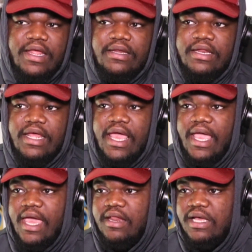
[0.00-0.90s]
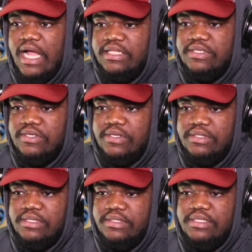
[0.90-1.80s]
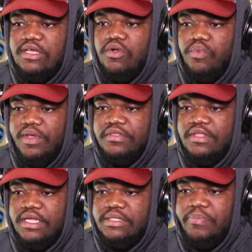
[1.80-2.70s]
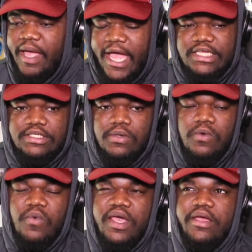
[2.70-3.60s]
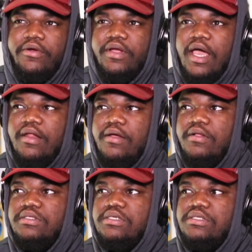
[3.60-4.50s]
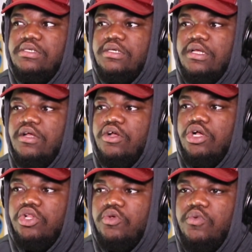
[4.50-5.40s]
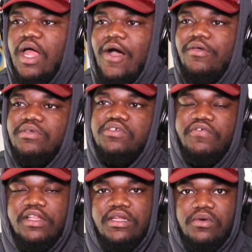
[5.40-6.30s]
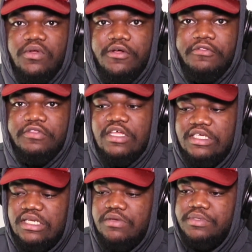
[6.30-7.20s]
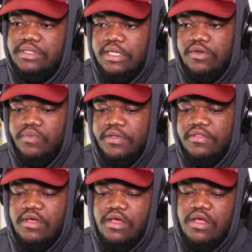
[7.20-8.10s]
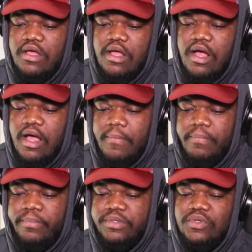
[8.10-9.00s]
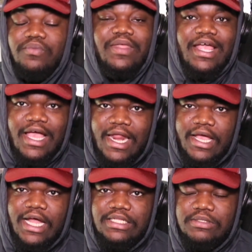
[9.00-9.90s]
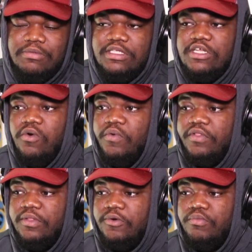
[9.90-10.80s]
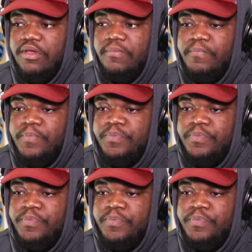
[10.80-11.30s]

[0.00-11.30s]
And Hank kind of got to deal with his past in a way, or kind of to conclude how he was feeling or the things that he was dealing with. So that kind of got to be dealt with a little bit.